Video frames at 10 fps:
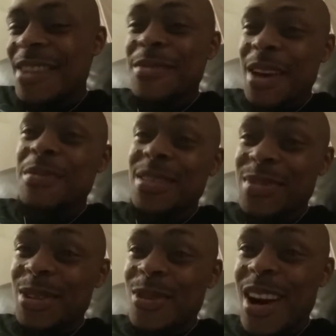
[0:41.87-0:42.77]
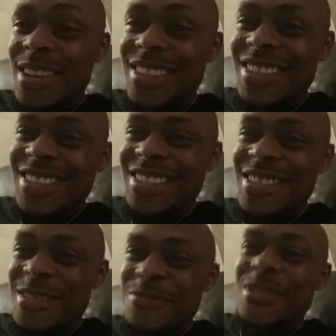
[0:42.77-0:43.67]
But I better be quiet
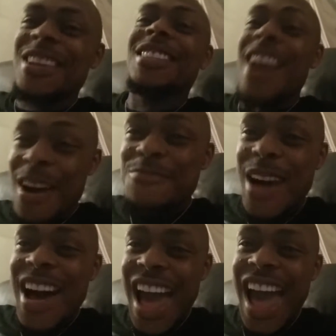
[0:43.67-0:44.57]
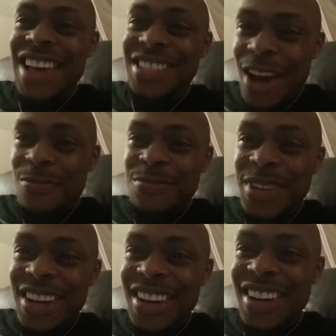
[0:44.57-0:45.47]
before they lock my ass up.
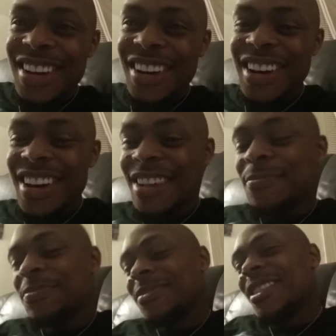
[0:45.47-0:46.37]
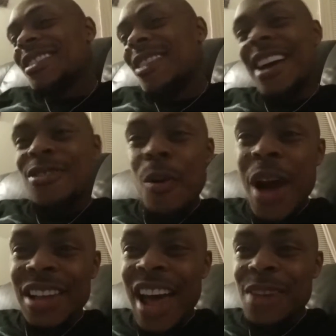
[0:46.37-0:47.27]
Okay. Ain't
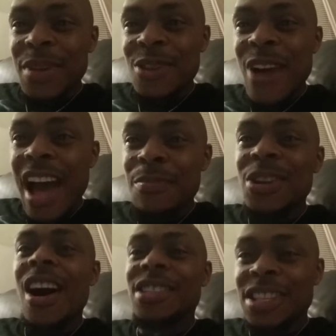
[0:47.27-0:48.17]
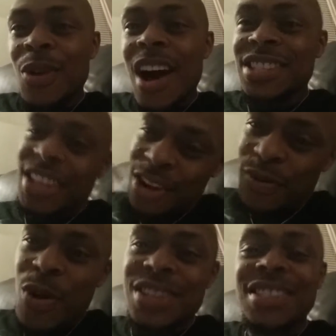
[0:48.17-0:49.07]
nobody like me who had menage a trois and hear
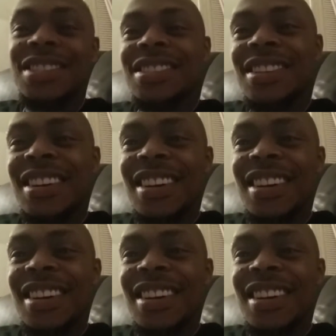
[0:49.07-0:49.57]
voices.